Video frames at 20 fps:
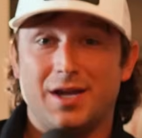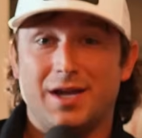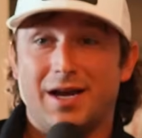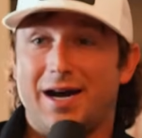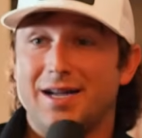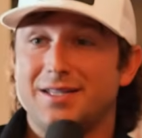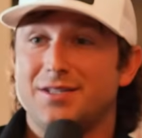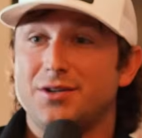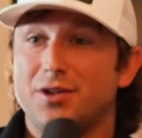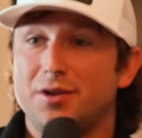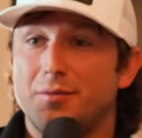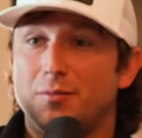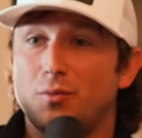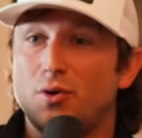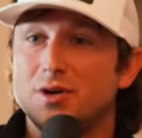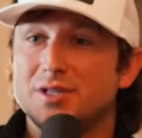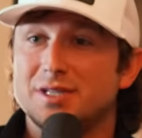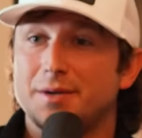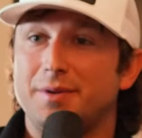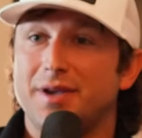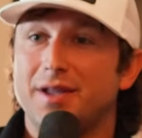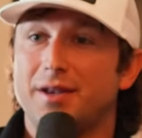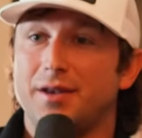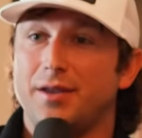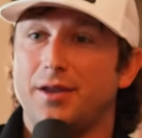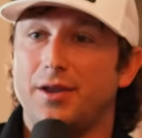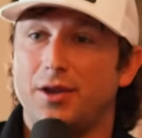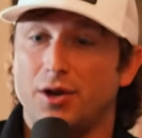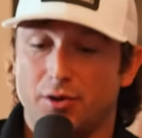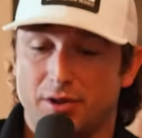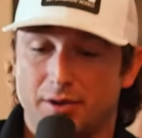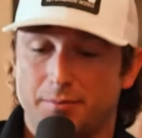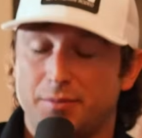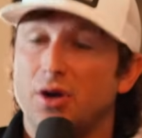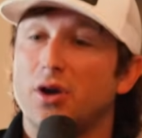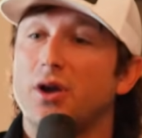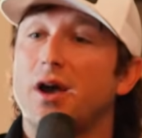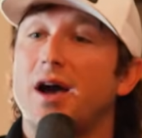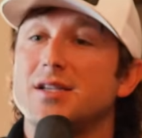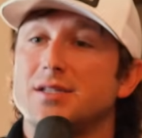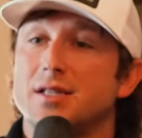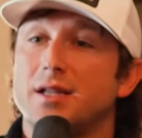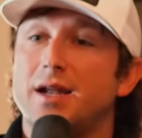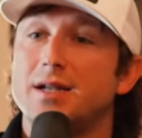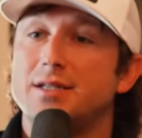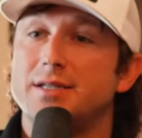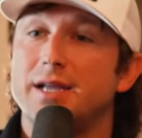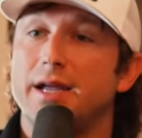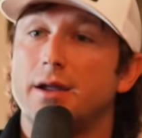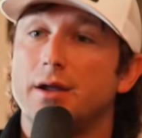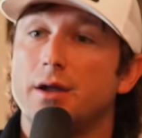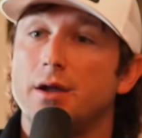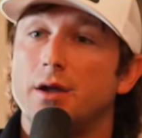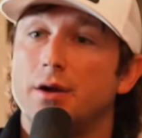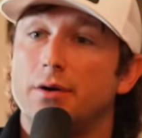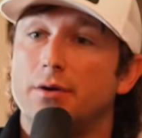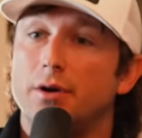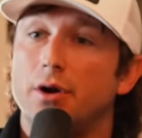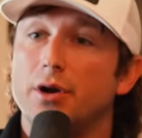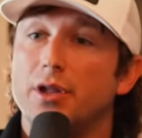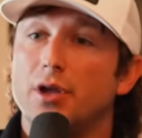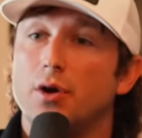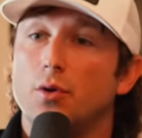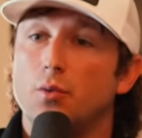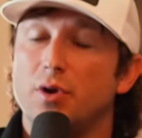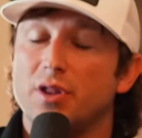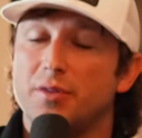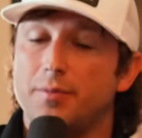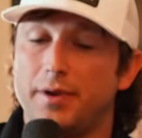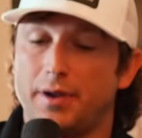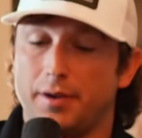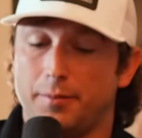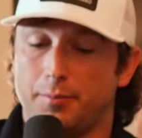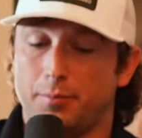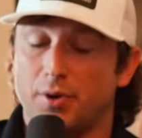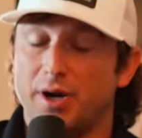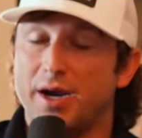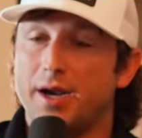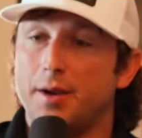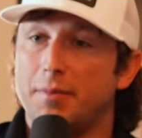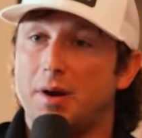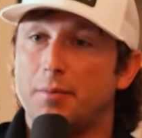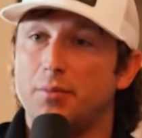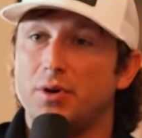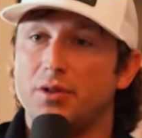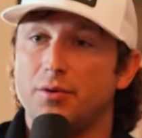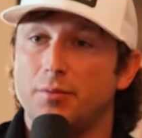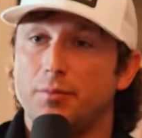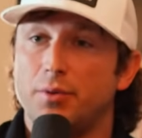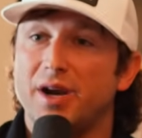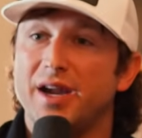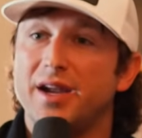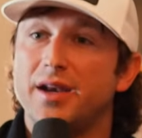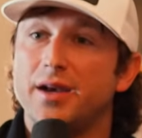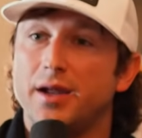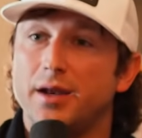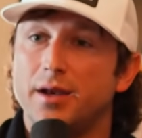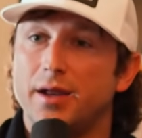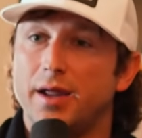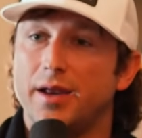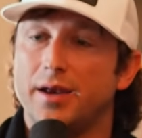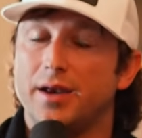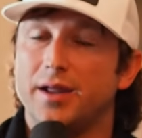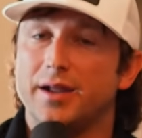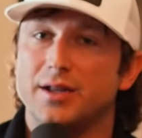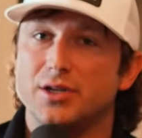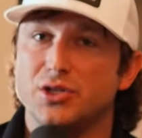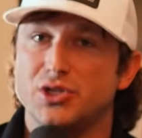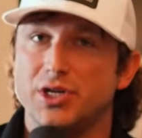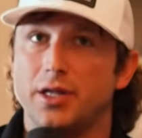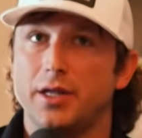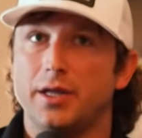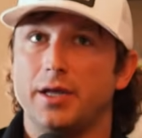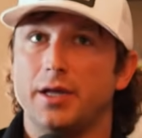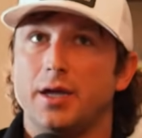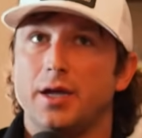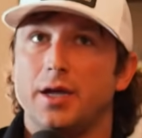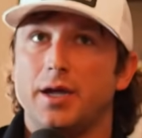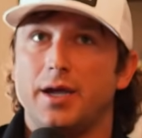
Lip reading: I told them boys I'm getting, them young guys that I take rodeoing with me, my brother Braden and Nick Achille.